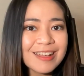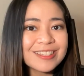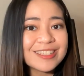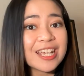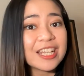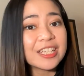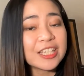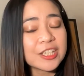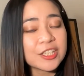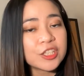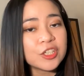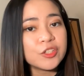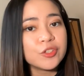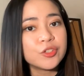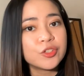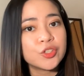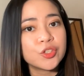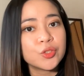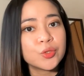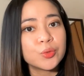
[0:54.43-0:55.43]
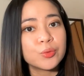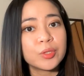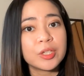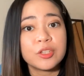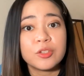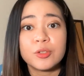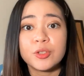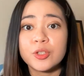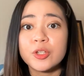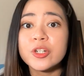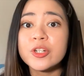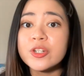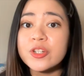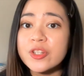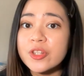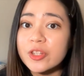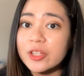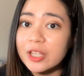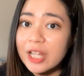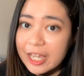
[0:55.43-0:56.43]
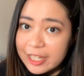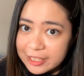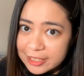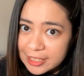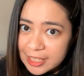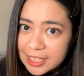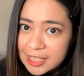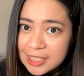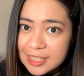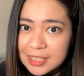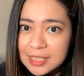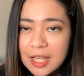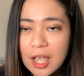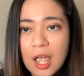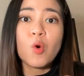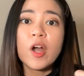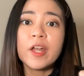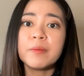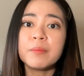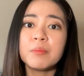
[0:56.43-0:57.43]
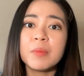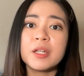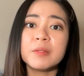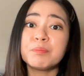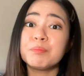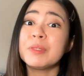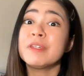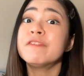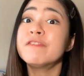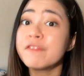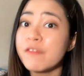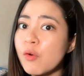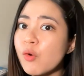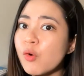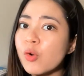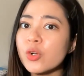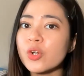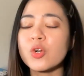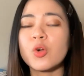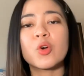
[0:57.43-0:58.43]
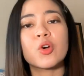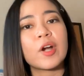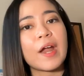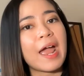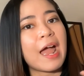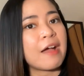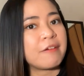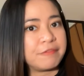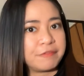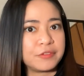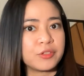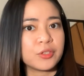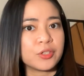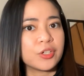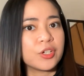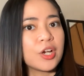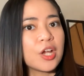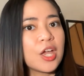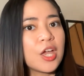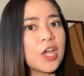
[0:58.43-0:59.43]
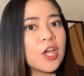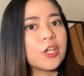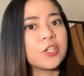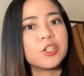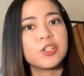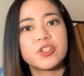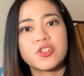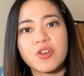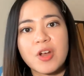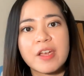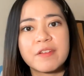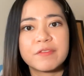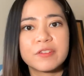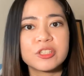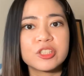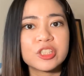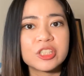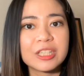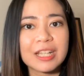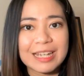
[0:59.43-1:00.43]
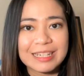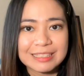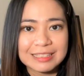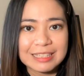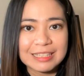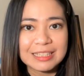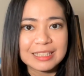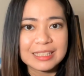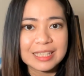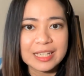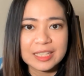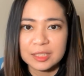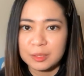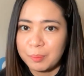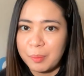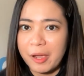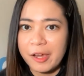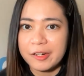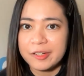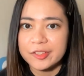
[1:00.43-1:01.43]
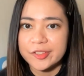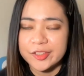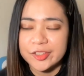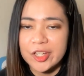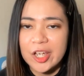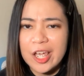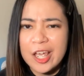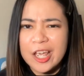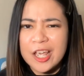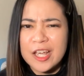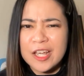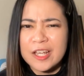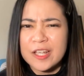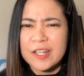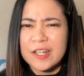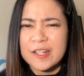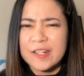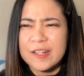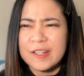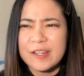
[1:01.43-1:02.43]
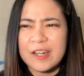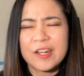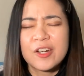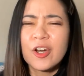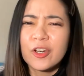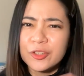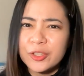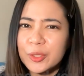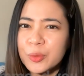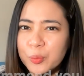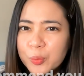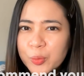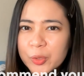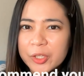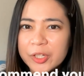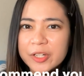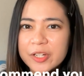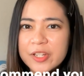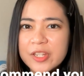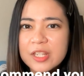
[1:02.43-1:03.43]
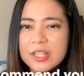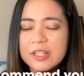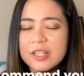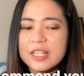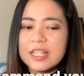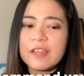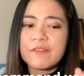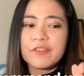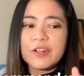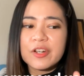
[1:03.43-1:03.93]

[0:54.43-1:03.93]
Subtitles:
telling you to renew your license 1 month before or after your driver's license expires. In other words, say